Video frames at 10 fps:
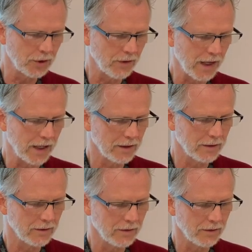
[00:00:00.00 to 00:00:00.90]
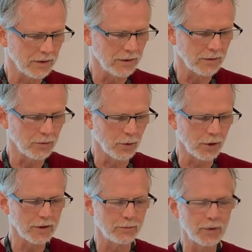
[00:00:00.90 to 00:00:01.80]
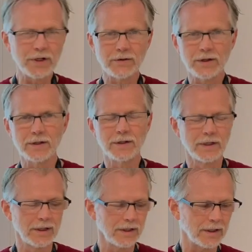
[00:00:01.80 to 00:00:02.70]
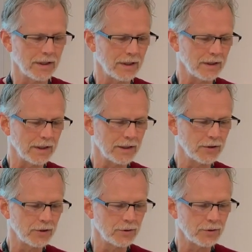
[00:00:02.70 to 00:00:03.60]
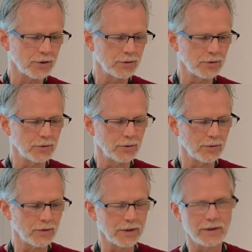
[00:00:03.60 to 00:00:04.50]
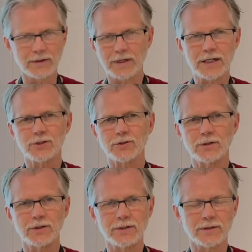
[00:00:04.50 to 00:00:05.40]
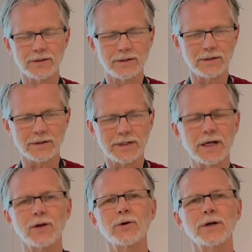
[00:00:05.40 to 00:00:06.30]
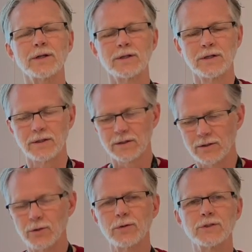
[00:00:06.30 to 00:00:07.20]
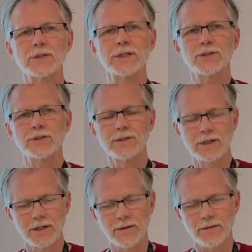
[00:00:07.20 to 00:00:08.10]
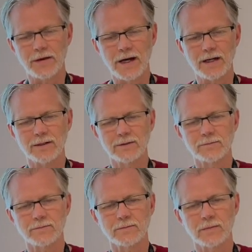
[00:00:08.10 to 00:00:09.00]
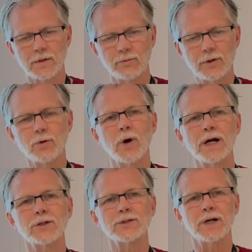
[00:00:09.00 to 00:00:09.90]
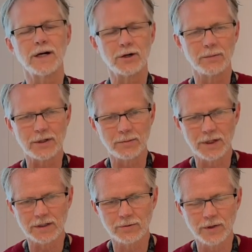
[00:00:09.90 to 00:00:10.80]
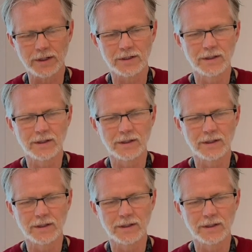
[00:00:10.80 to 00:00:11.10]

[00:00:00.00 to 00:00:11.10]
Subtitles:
to that, the work of breathing and due to the extra caloric utilization that requires a higher metabolic rate,